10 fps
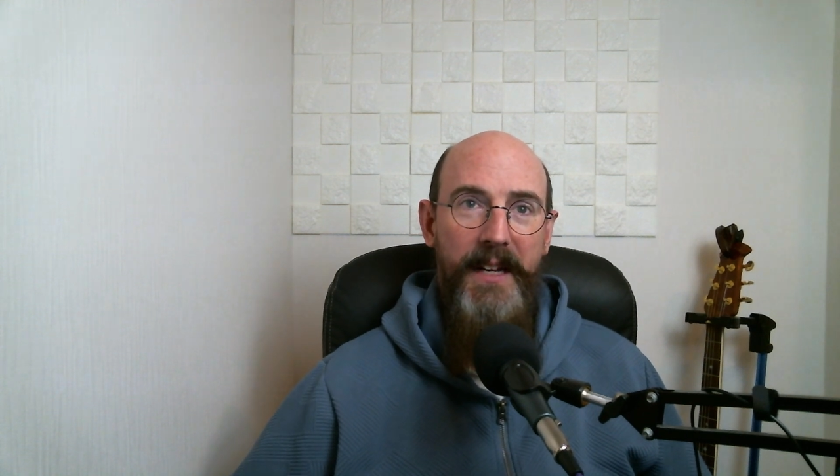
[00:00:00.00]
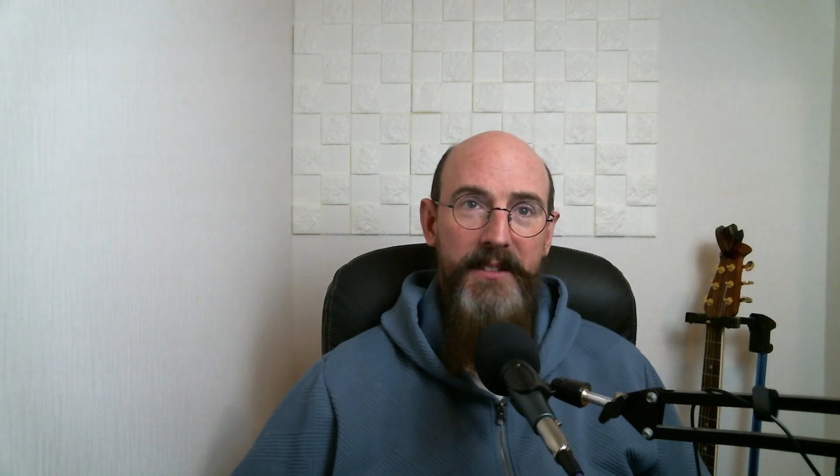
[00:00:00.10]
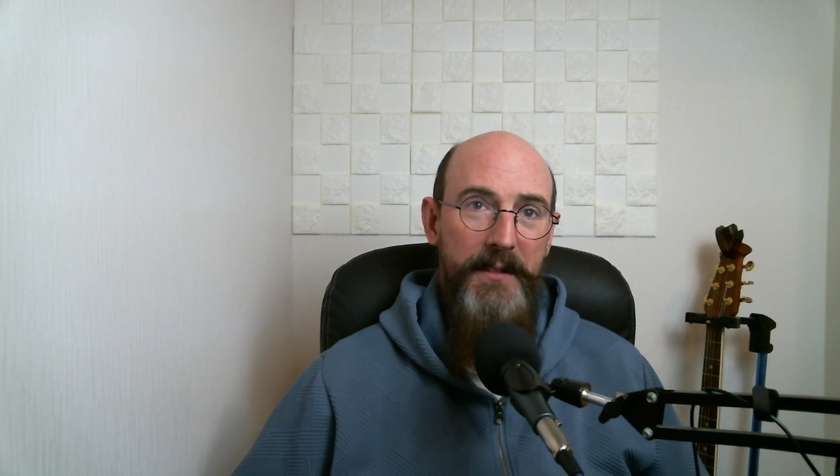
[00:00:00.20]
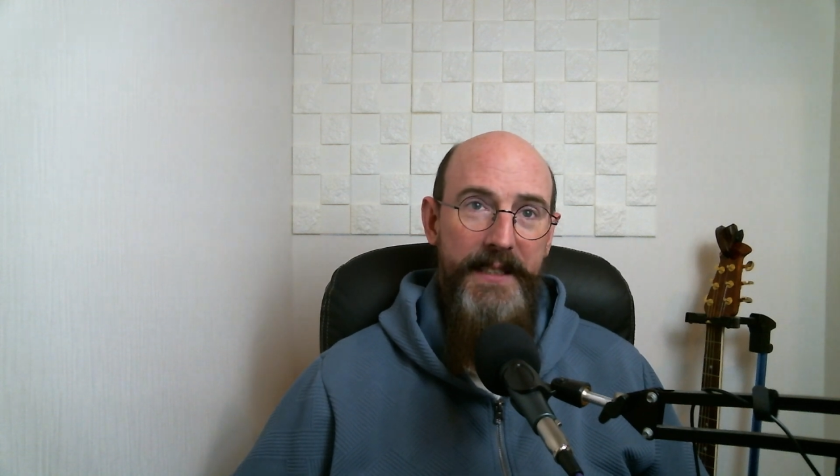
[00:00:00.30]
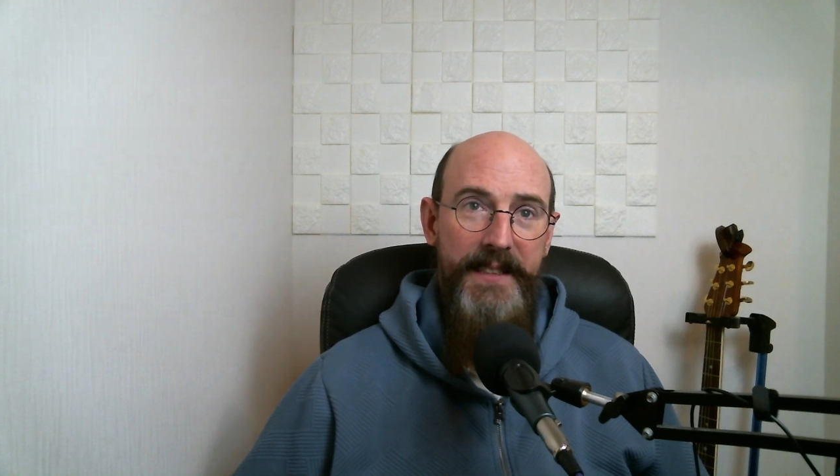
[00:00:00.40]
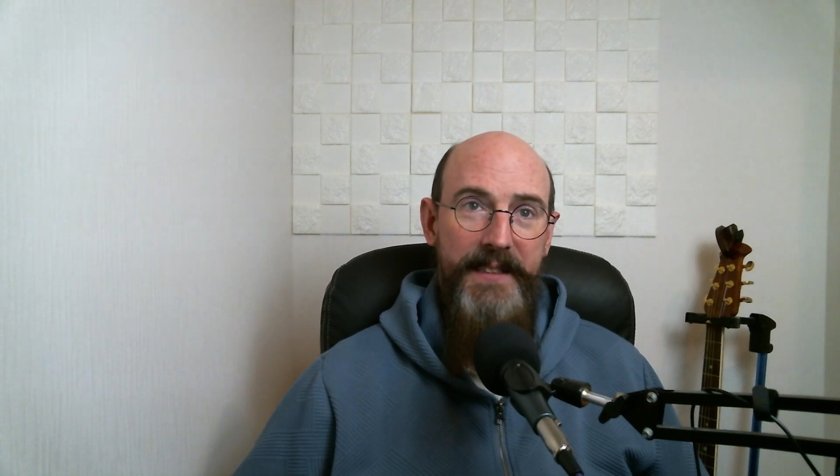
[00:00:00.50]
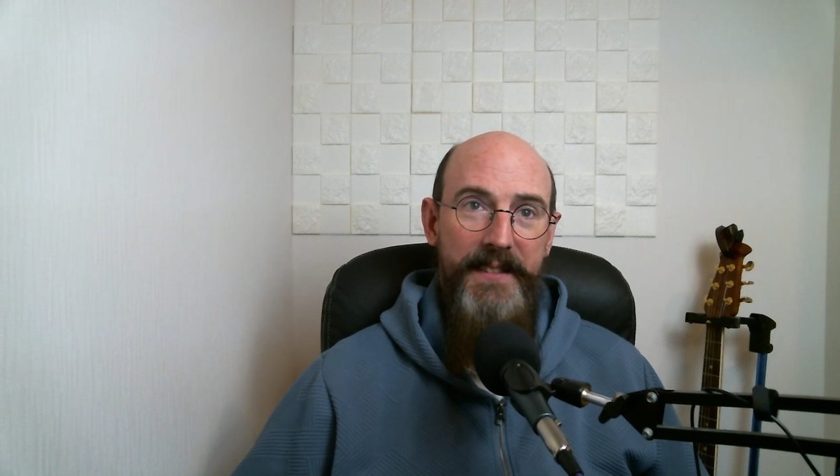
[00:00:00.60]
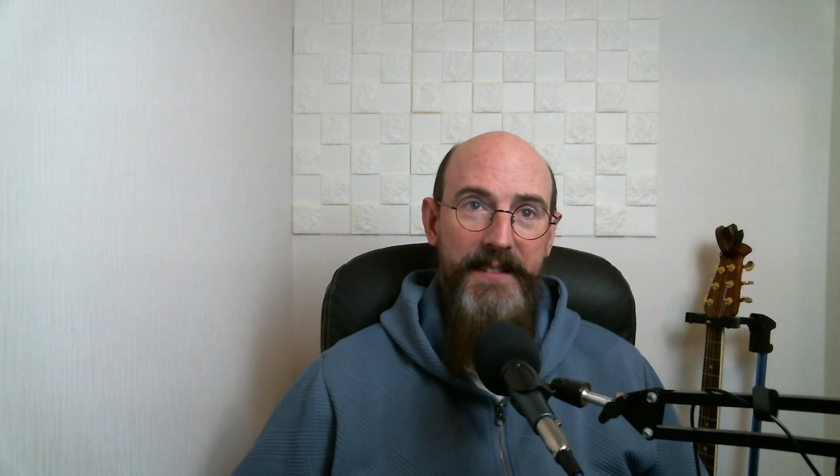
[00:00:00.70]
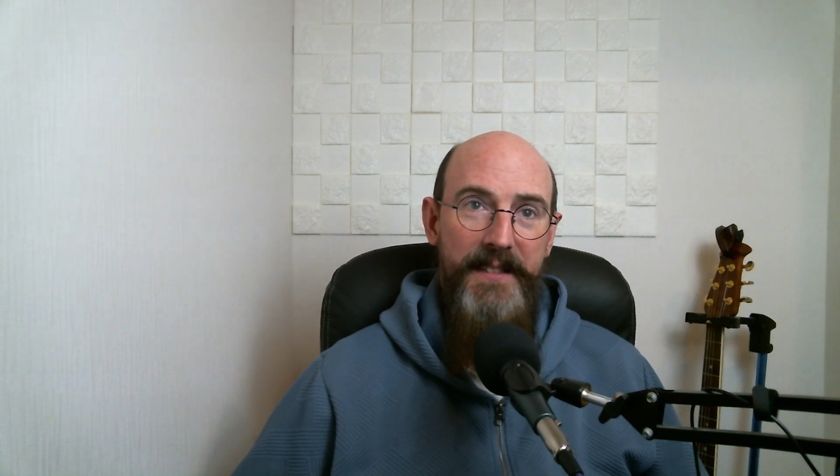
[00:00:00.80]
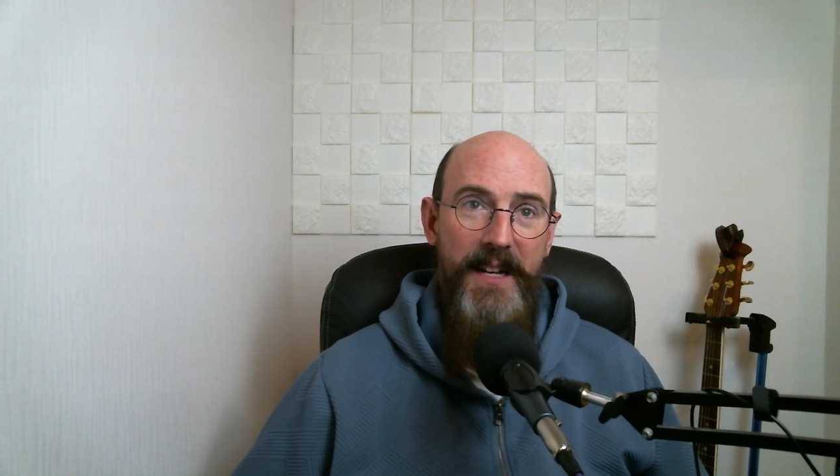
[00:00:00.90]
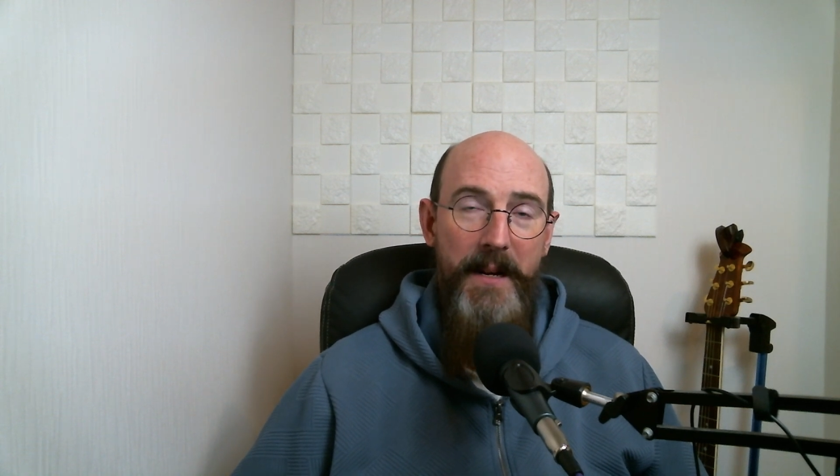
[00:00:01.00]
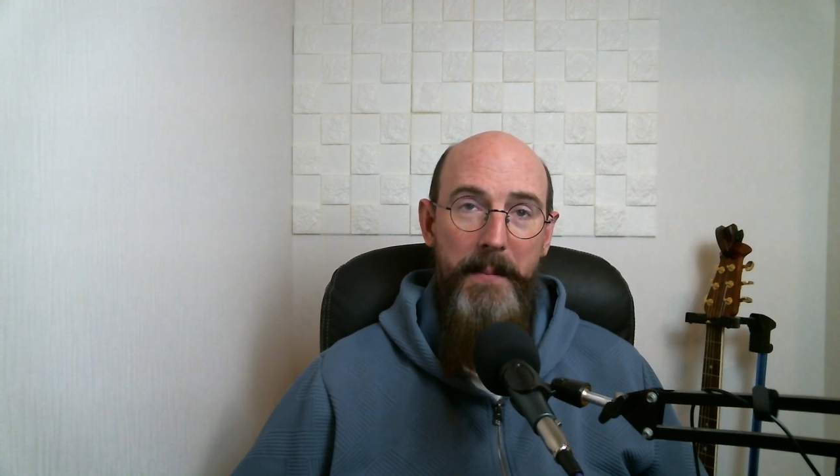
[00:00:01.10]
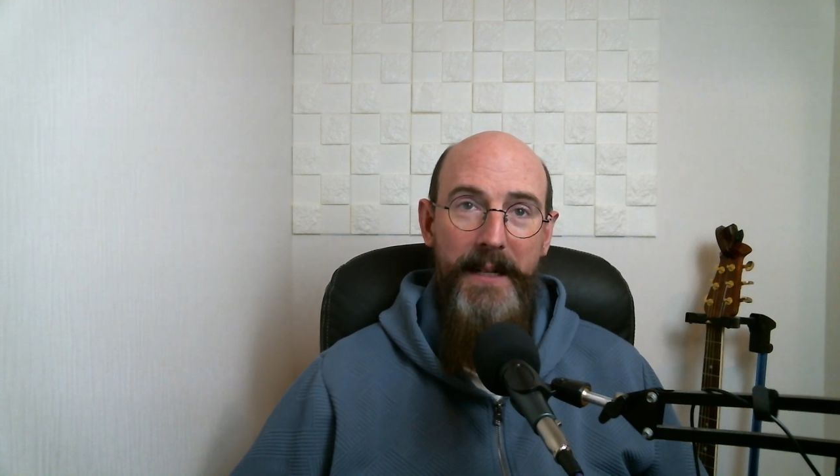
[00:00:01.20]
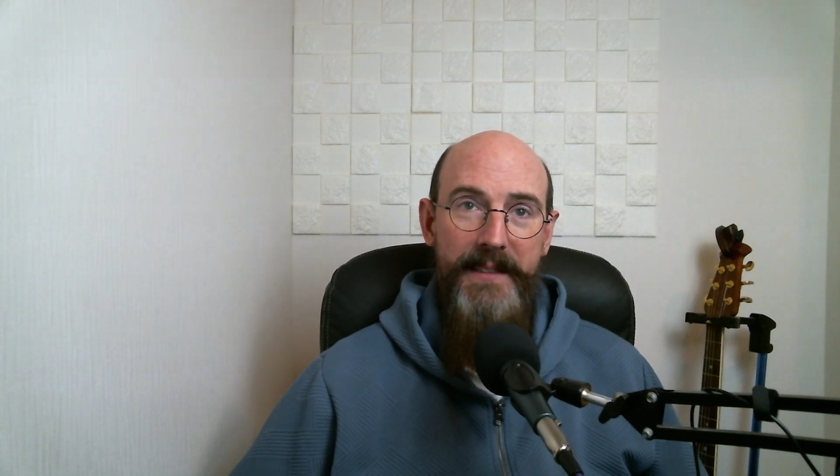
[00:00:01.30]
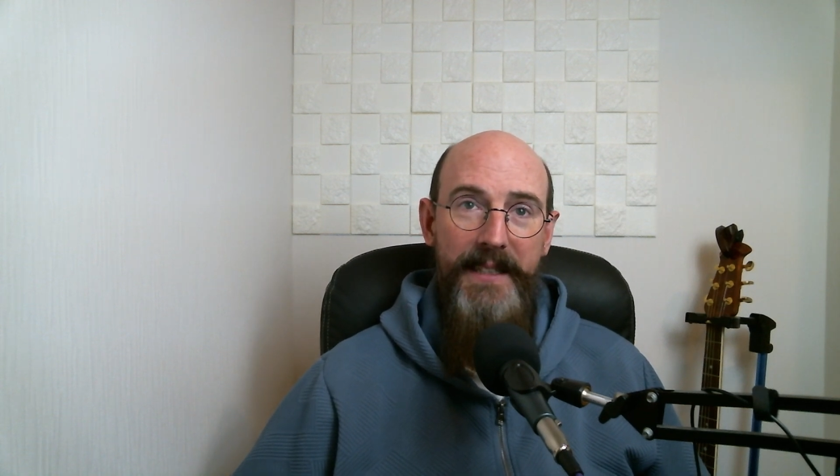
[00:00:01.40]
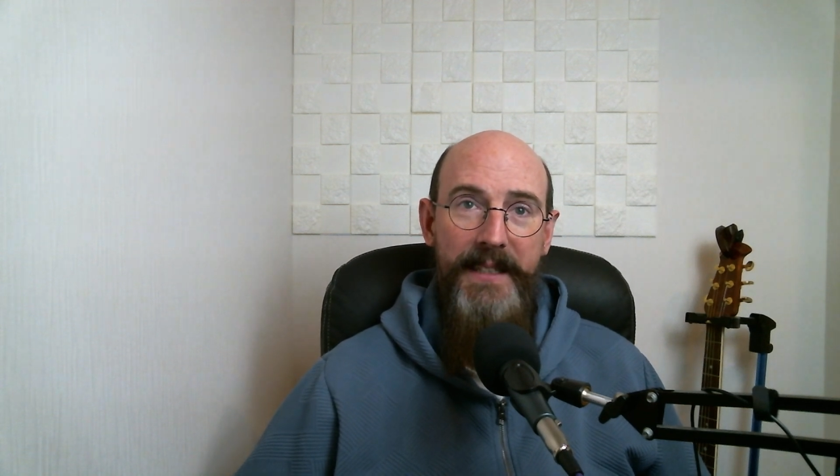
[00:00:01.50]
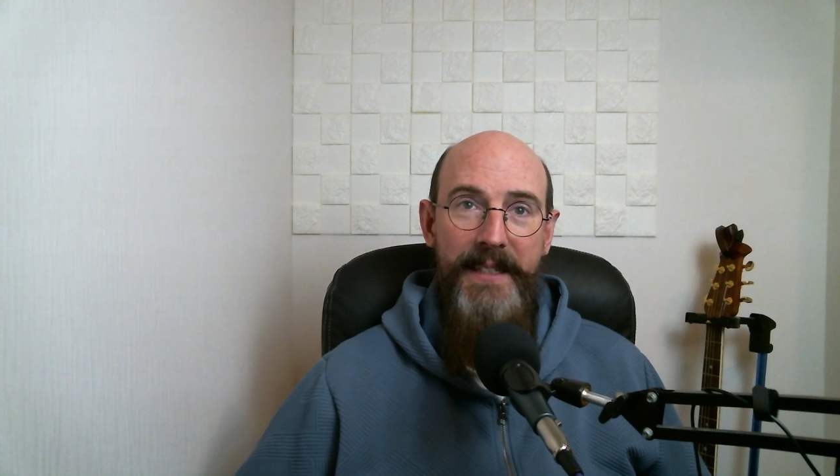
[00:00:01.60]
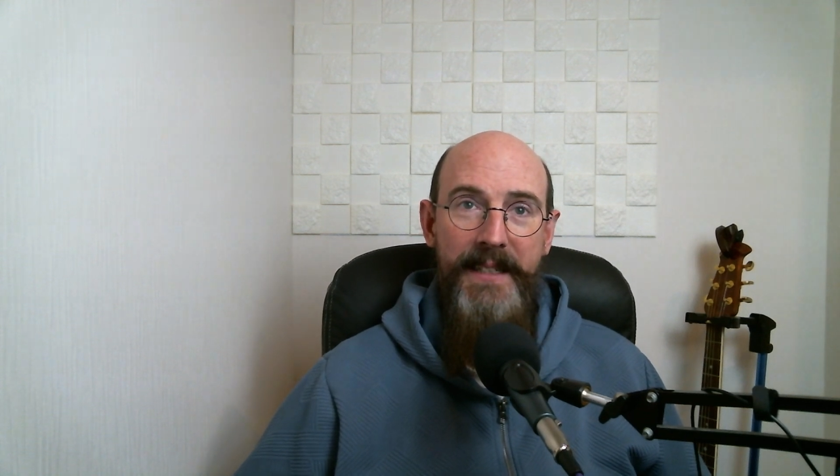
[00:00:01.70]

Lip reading: during Tanabata,